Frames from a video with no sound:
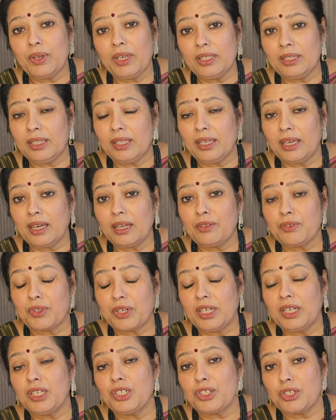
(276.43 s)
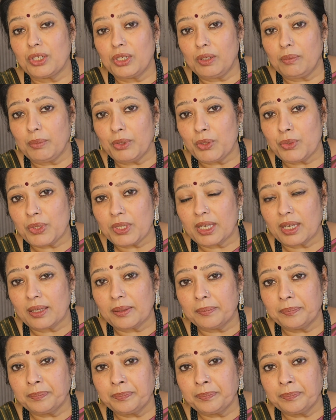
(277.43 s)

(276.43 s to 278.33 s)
in their traditional music.